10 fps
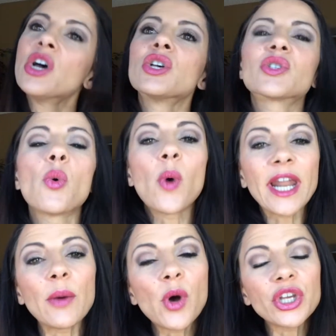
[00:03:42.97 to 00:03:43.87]
So what
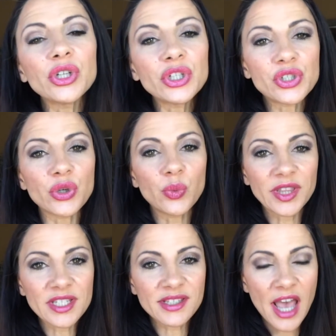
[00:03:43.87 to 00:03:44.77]
I want you to do
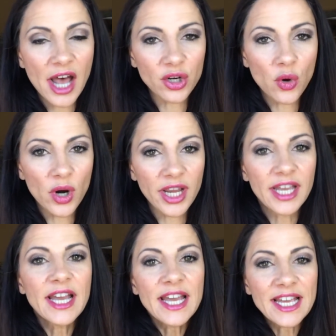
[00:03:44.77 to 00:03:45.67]
with this category
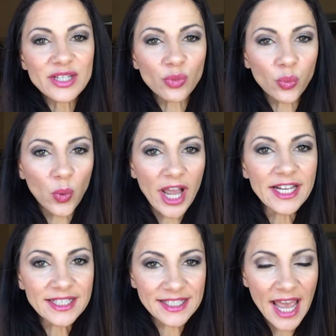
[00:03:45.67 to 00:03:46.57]
is
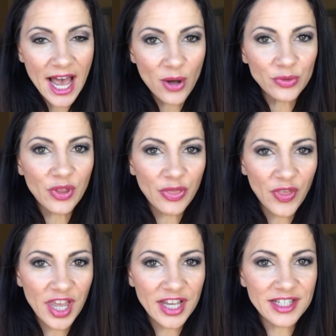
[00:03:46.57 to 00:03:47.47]
write down the
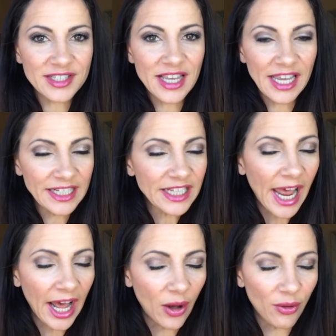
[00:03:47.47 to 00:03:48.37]
things in
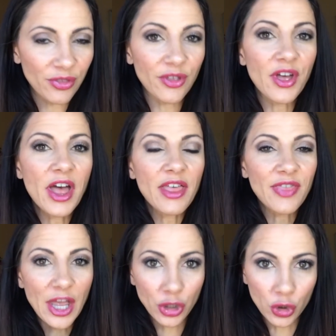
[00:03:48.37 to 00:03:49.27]
health
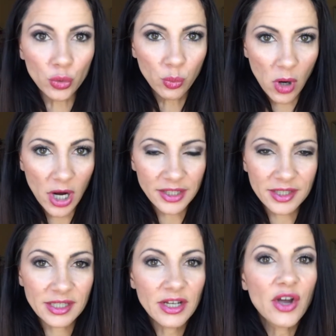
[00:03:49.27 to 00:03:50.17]
that you want.